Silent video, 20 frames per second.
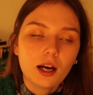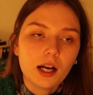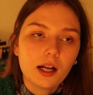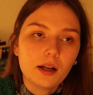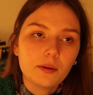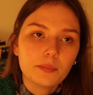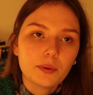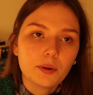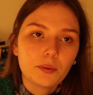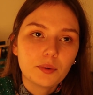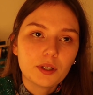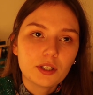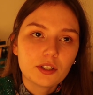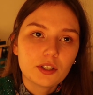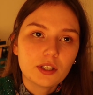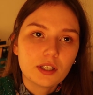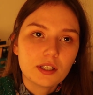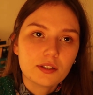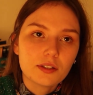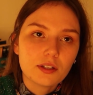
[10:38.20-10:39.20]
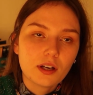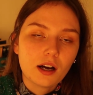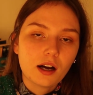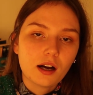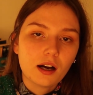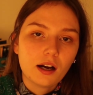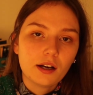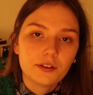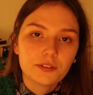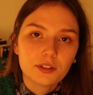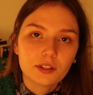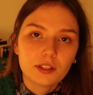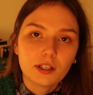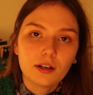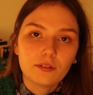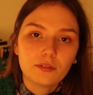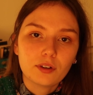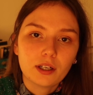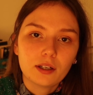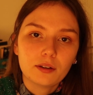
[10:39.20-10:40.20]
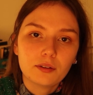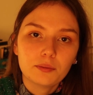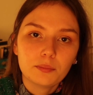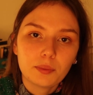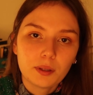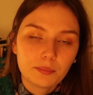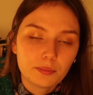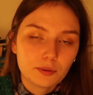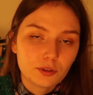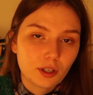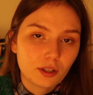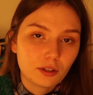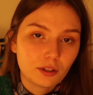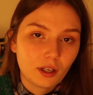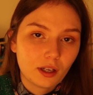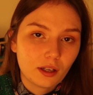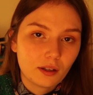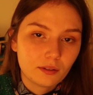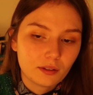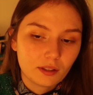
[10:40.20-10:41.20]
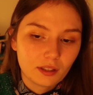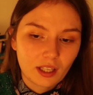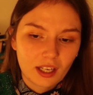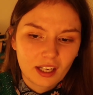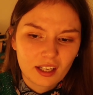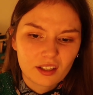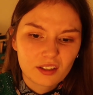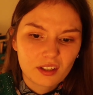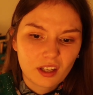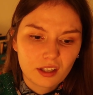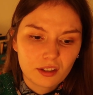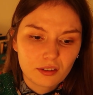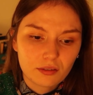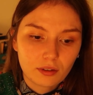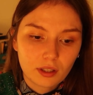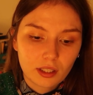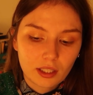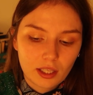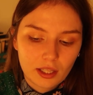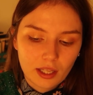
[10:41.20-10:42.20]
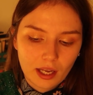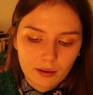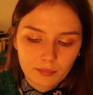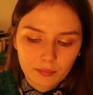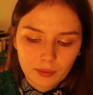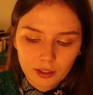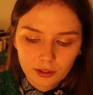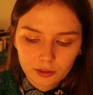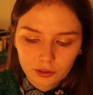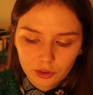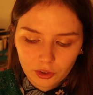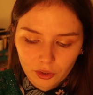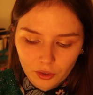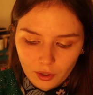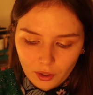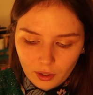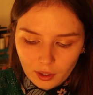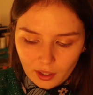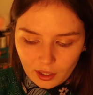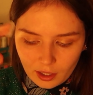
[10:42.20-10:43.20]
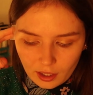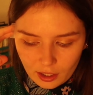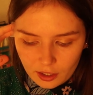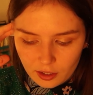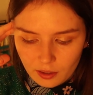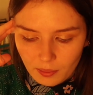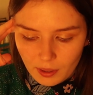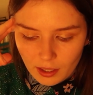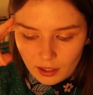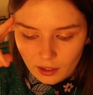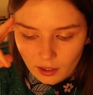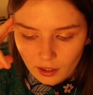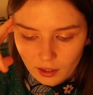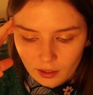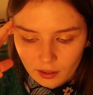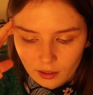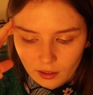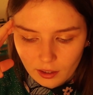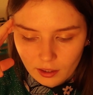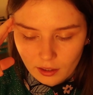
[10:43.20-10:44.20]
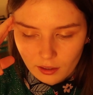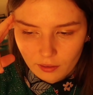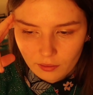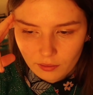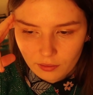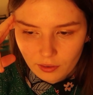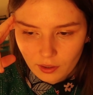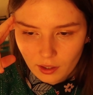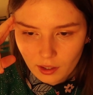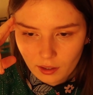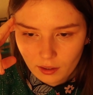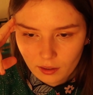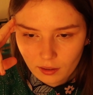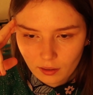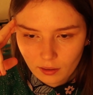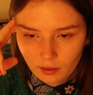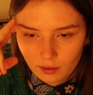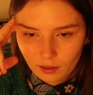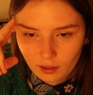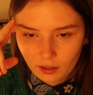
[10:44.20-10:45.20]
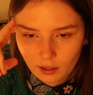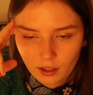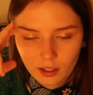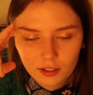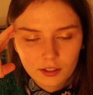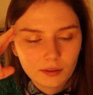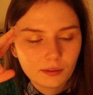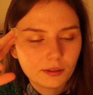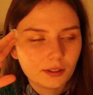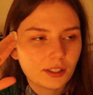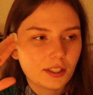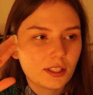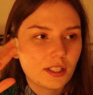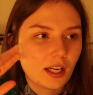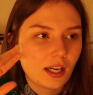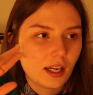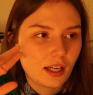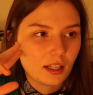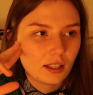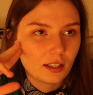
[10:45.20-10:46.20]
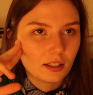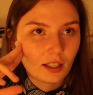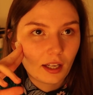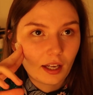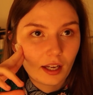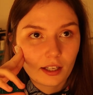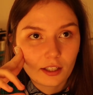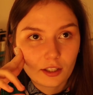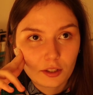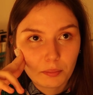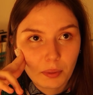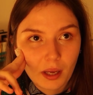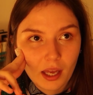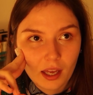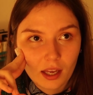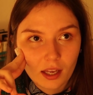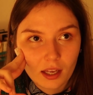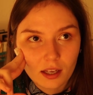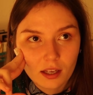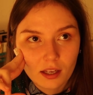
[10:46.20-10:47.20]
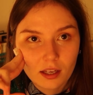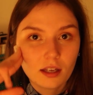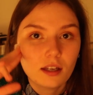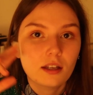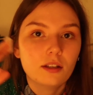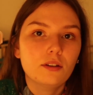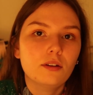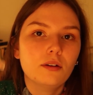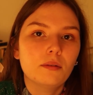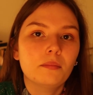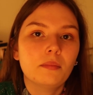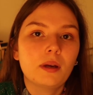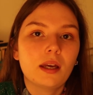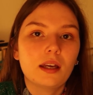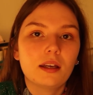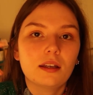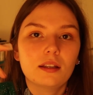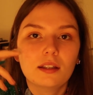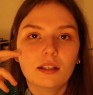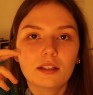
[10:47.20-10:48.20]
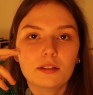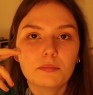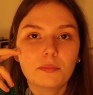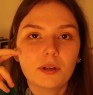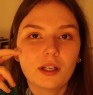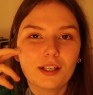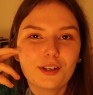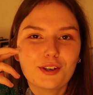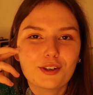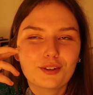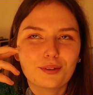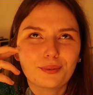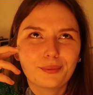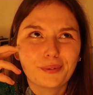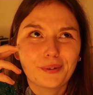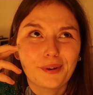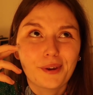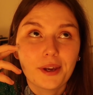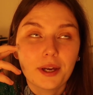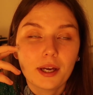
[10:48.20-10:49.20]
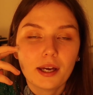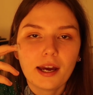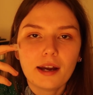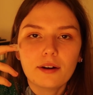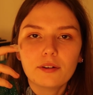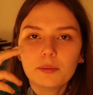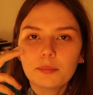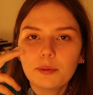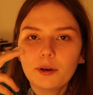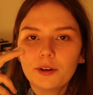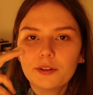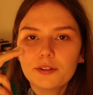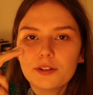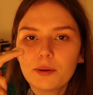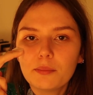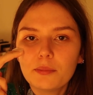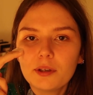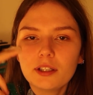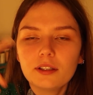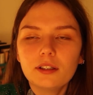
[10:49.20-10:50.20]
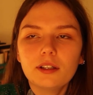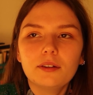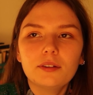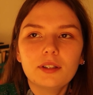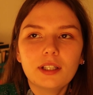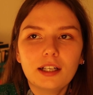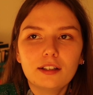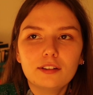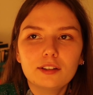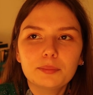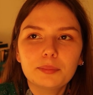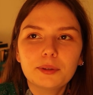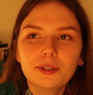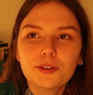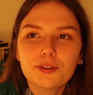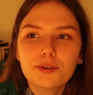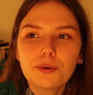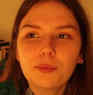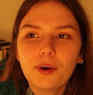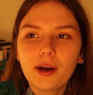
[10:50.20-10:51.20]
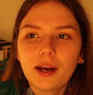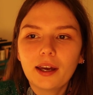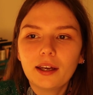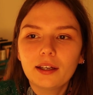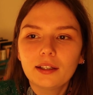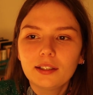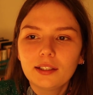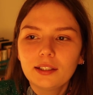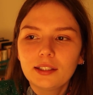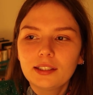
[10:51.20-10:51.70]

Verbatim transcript: um, but witches are uh, undercover people don't know that they exist really that much it's a bit like kind of I don't want to say the HP not me that's my initials Harry Potter but you know in Harry Potter where